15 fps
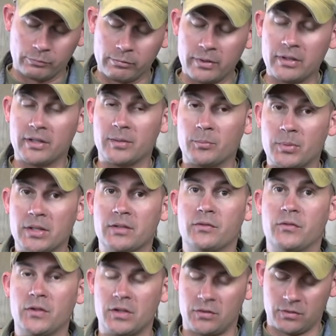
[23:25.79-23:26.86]
really big
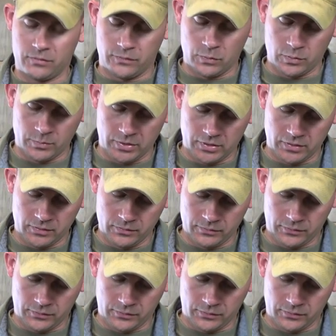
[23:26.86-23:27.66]
fish for me,